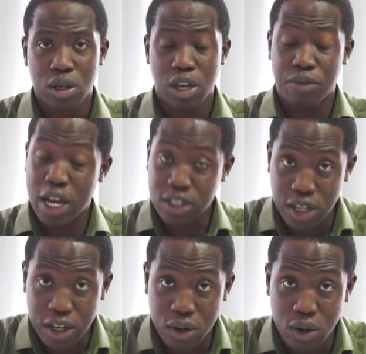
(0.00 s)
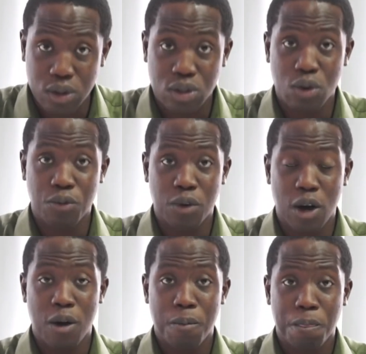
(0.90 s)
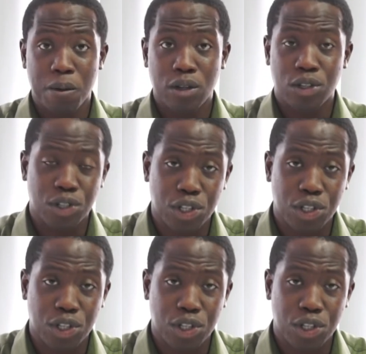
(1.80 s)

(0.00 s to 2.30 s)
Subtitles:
If it has taken long so far, just